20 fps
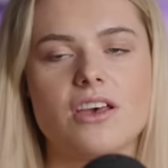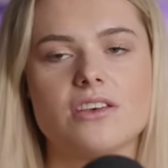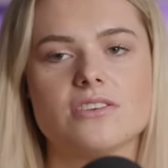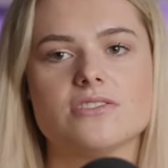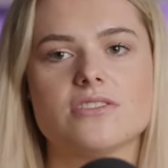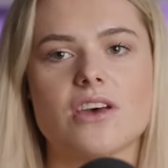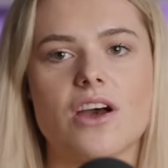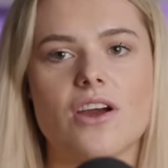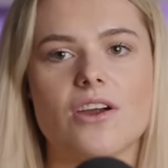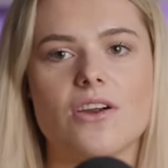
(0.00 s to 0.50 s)

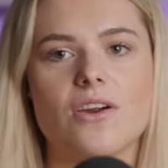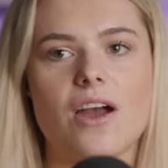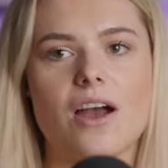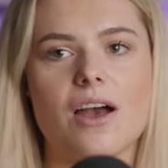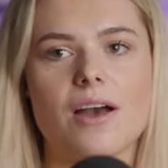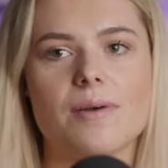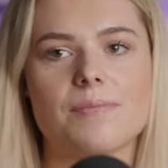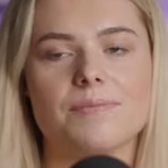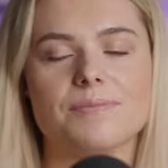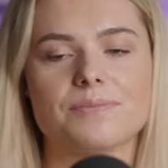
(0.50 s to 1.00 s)
So
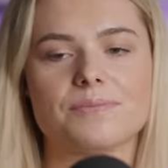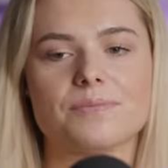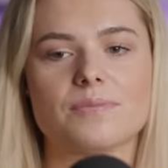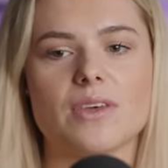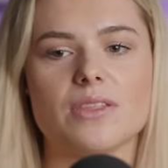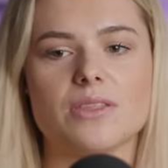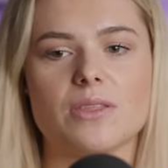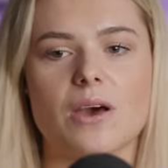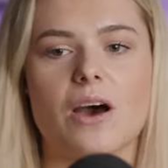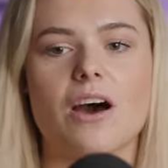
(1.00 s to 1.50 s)

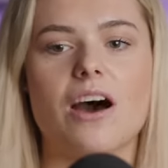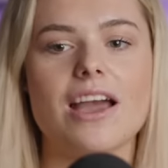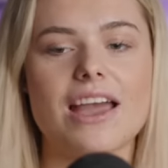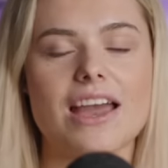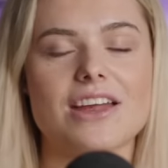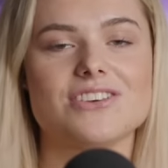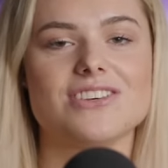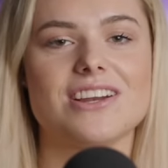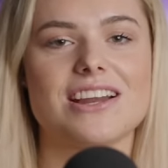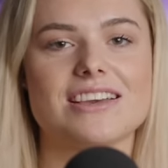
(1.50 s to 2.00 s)
I
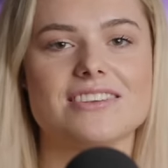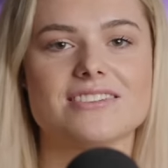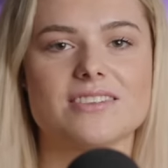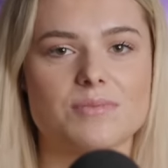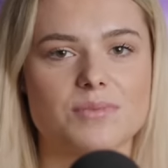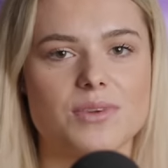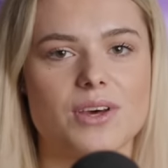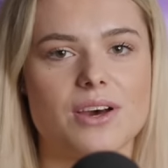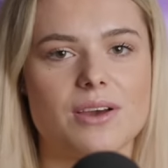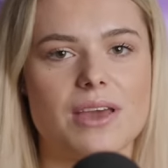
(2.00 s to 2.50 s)
actually
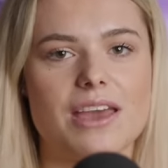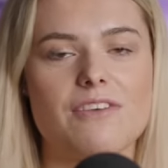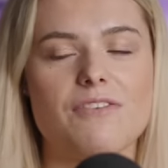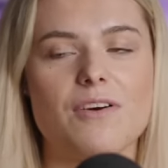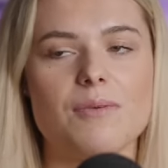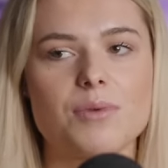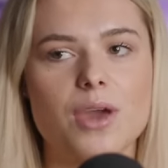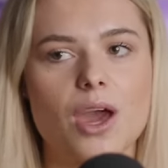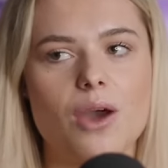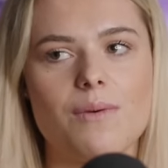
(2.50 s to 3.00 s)
sometimes, if
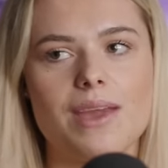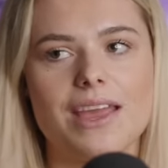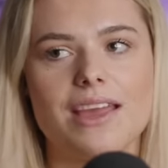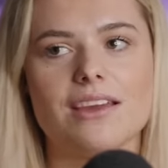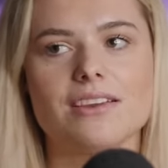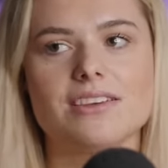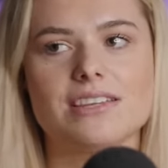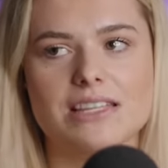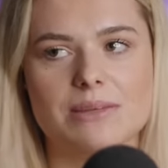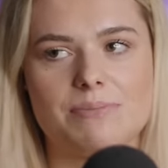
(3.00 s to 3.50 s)
I'm
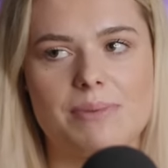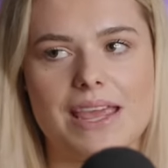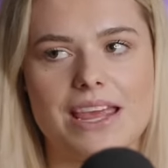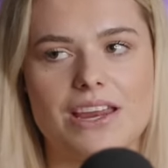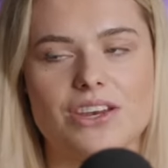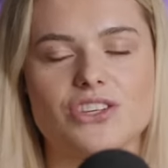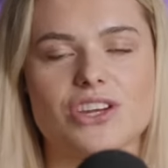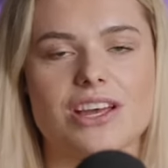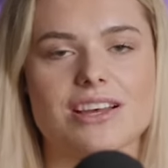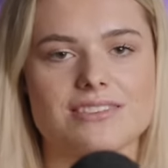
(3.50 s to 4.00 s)
going to the
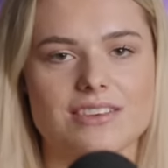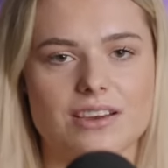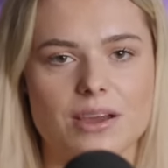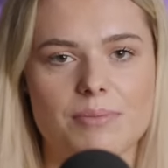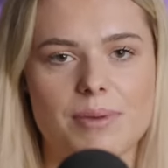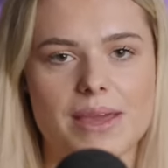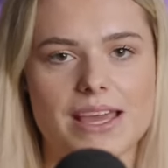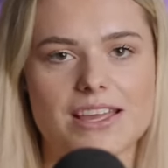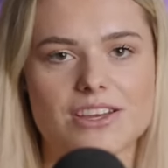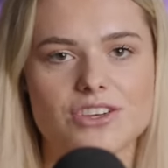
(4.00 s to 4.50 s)
beach as like
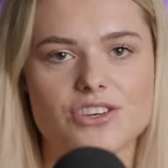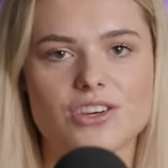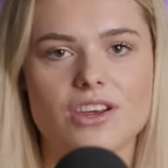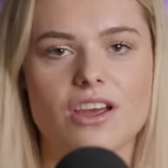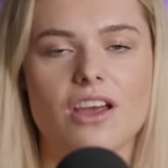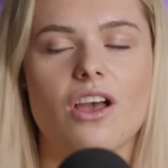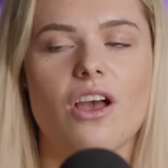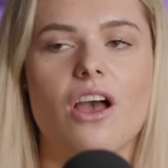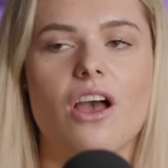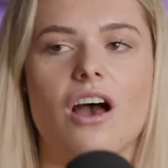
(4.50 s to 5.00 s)
a beach,
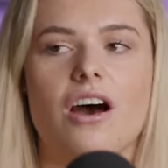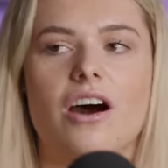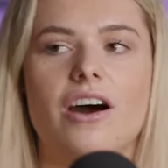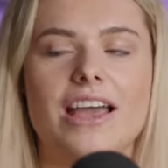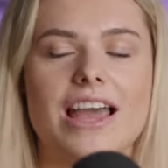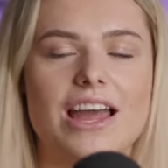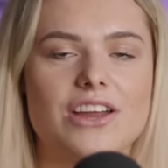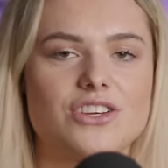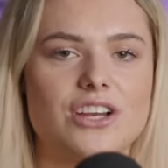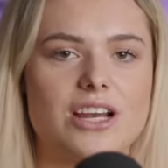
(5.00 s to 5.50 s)

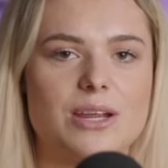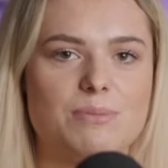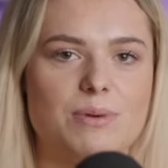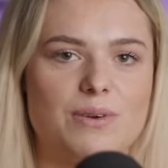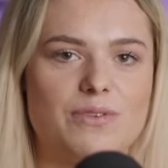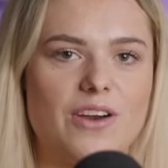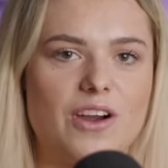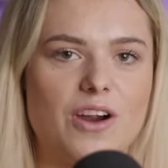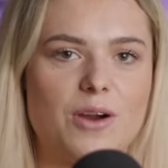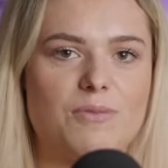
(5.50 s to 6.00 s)
I actually
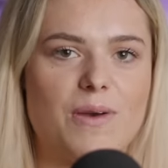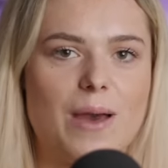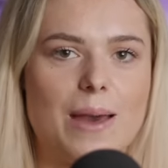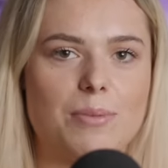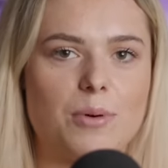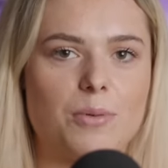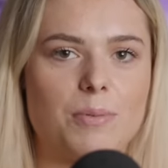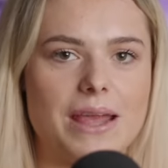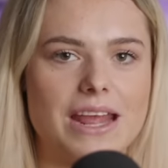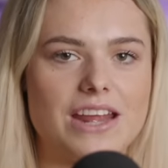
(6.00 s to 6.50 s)
prefer a
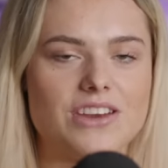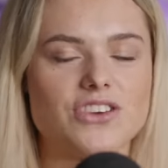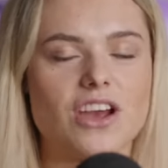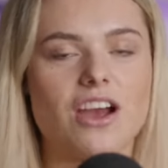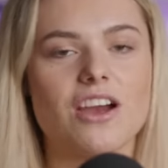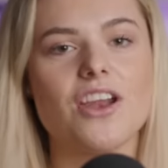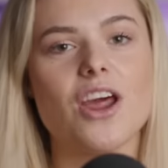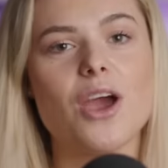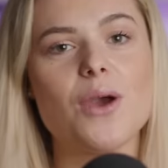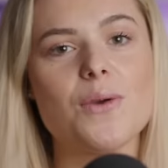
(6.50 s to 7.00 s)
pebble beach.
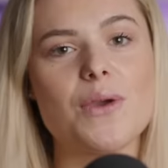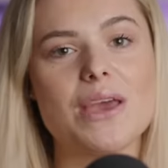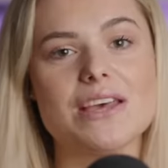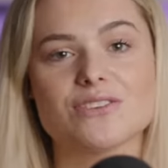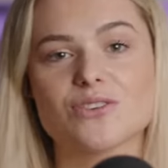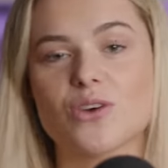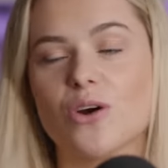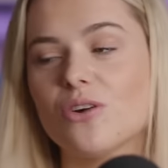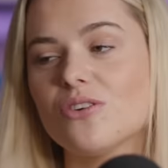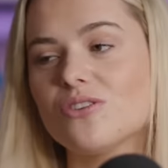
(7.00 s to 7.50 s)
I know
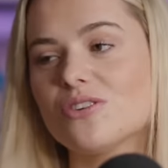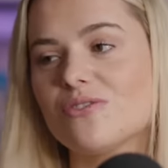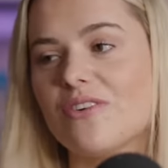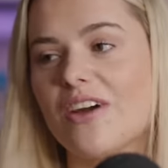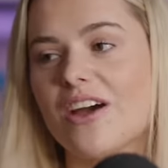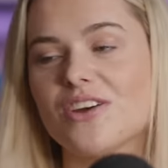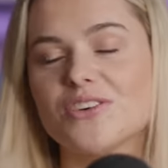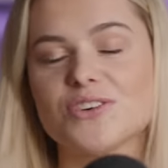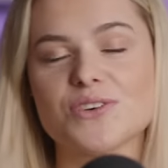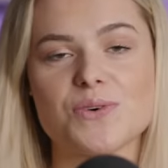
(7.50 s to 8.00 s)
it's
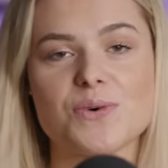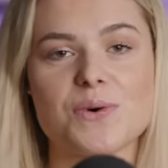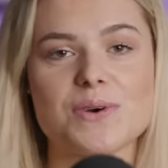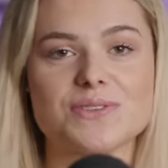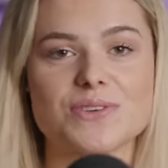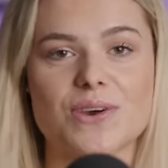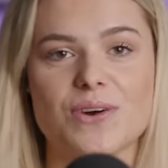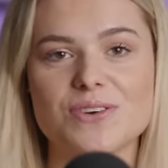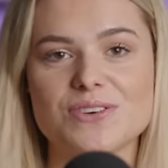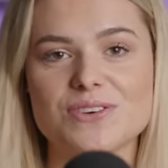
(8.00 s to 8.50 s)

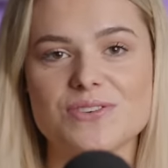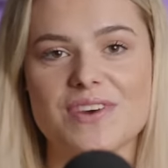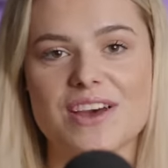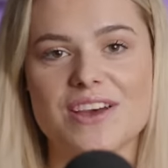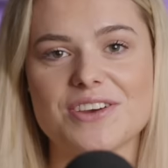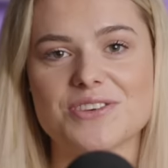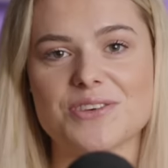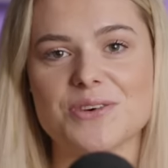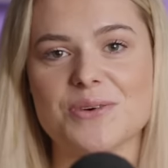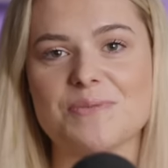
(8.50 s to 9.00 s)

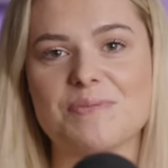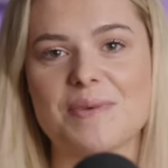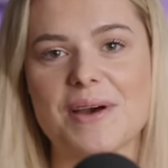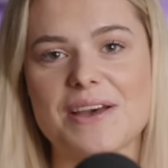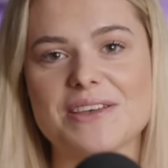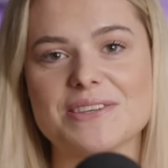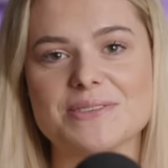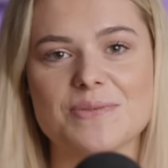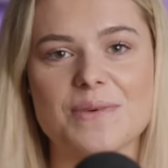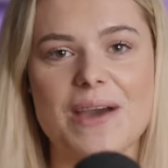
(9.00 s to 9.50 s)
controversial,
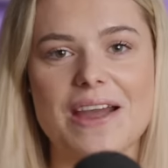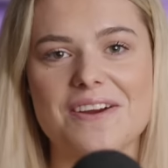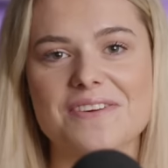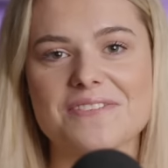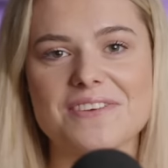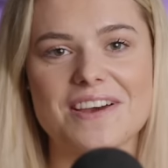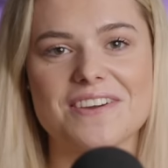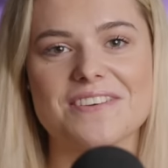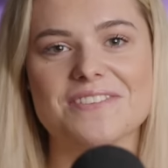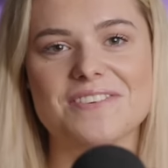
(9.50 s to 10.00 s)
but it's where
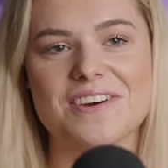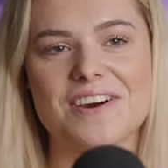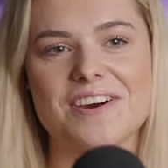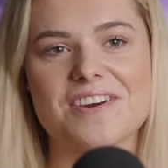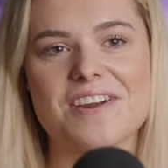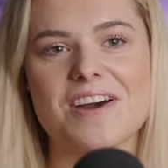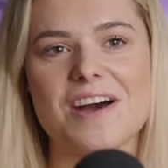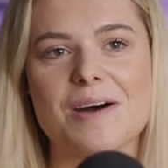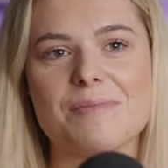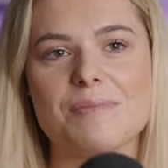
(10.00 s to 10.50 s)
I've kind of
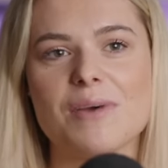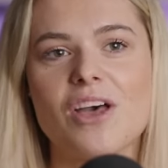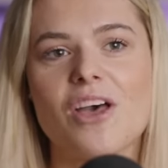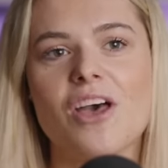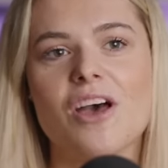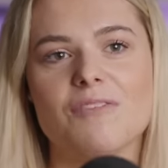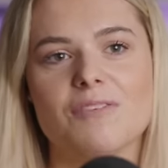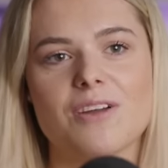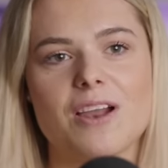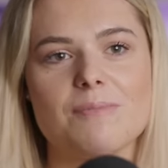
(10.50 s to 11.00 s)
grown up.
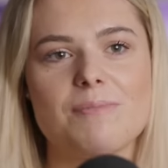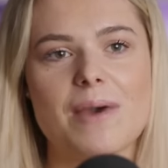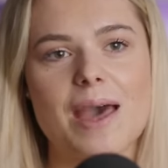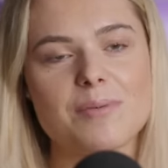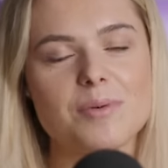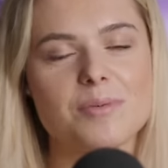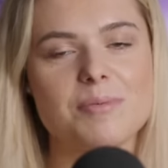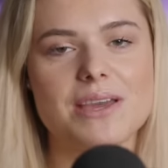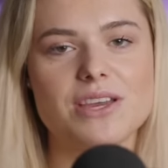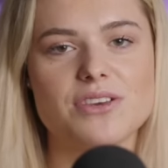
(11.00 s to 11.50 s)
I feel like
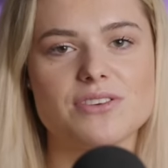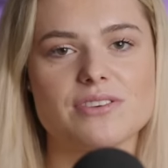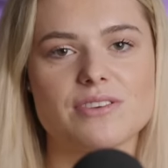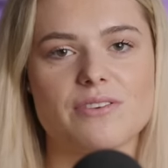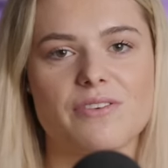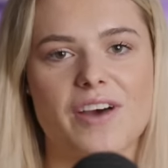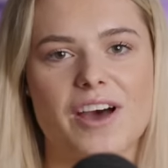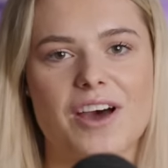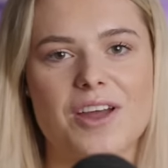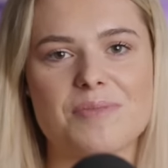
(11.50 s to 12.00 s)
pebble beaches are
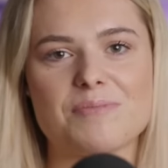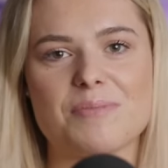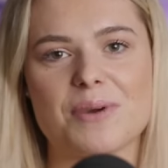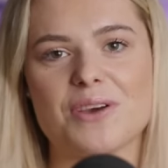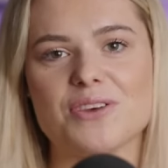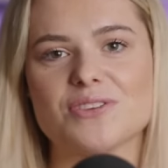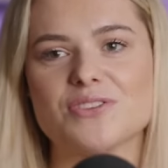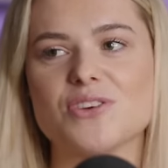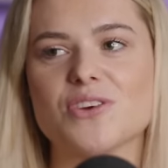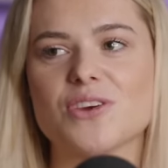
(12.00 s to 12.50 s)
fun
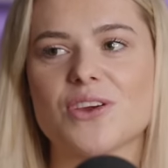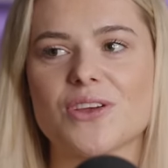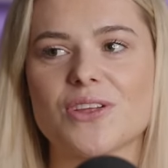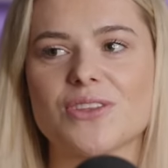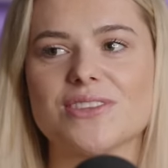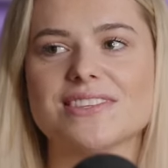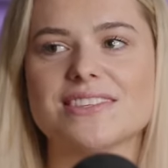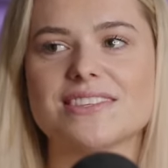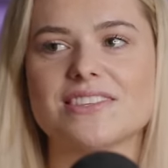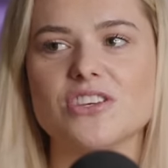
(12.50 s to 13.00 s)
because you
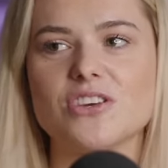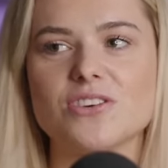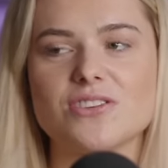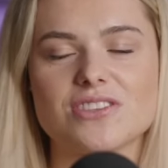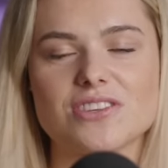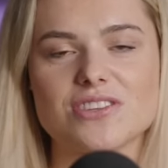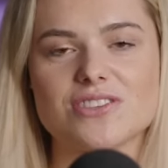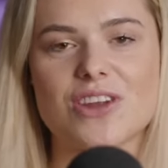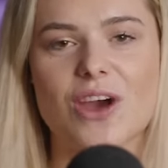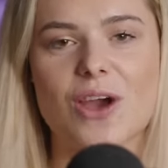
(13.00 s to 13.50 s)
can use
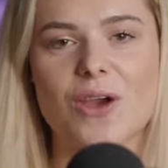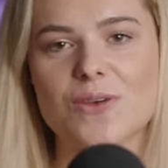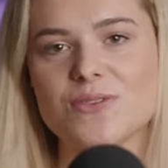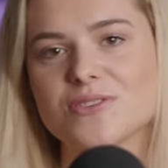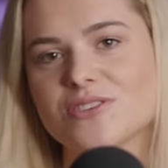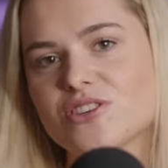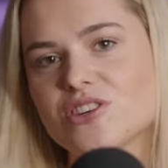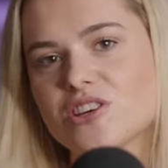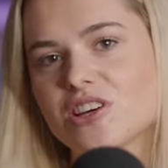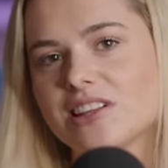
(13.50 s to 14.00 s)
the
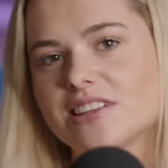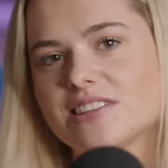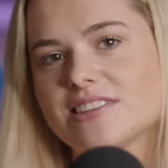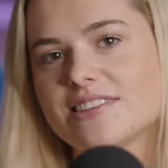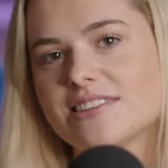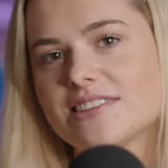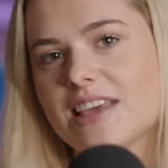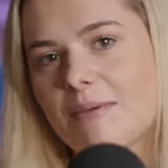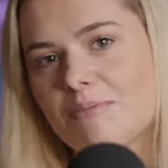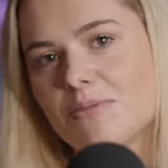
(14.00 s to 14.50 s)
stones and you can
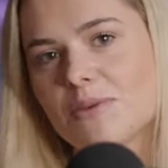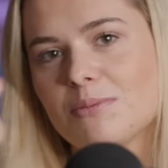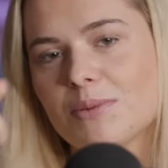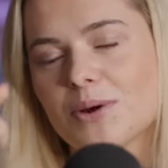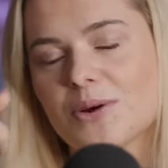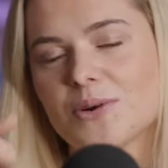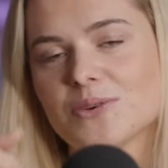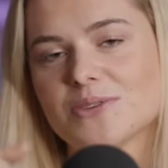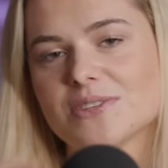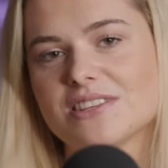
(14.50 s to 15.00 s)
skim them
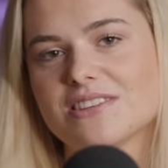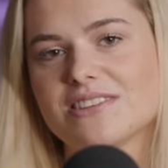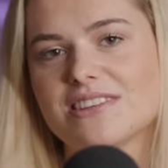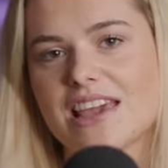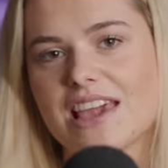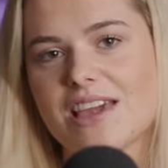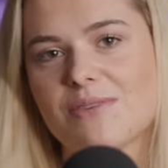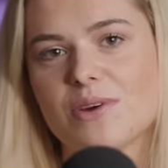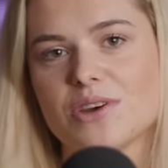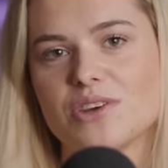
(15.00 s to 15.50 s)
across the
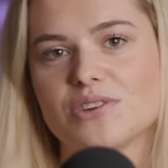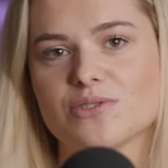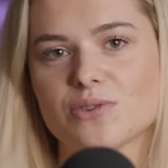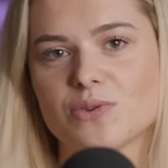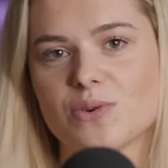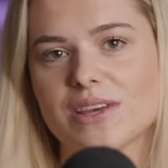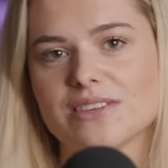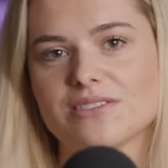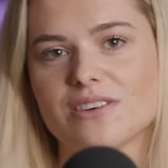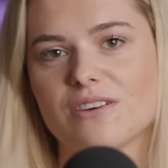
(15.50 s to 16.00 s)
sea, which is
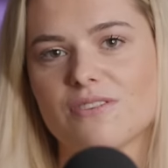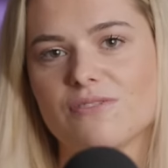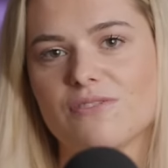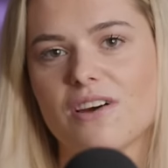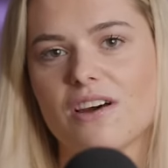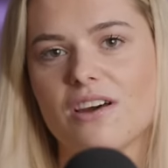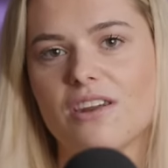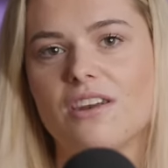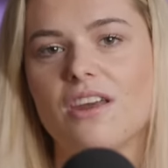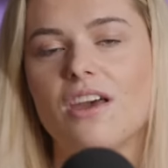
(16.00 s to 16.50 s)
always good
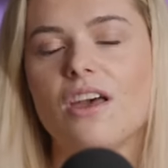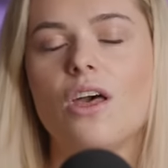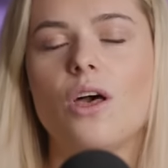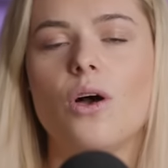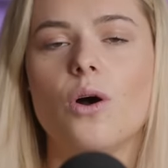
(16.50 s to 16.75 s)
fun.